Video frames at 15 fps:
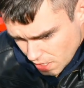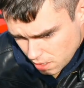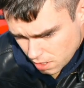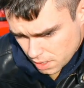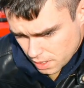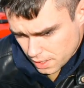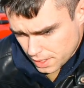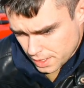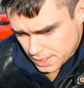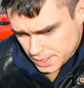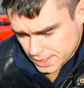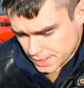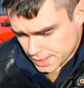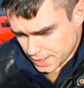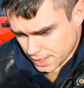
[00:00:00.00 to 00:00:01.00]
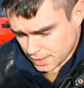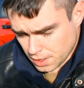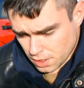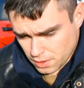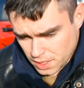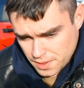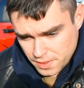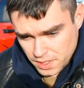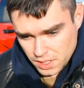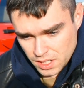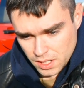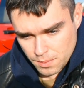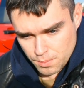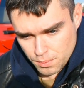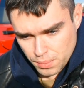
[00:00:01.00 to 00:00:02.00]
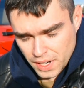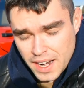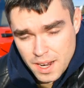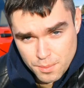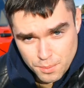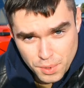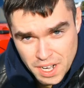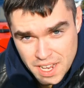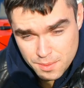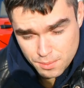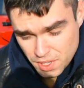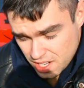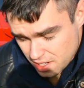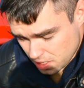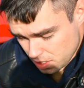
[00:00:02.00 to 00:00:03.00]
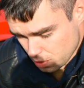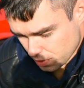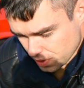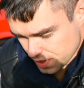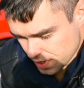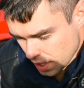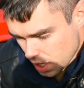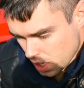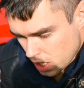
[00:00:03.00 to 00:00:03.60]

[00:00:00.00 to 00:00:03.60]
uh, like you know even the brand brand brand new ones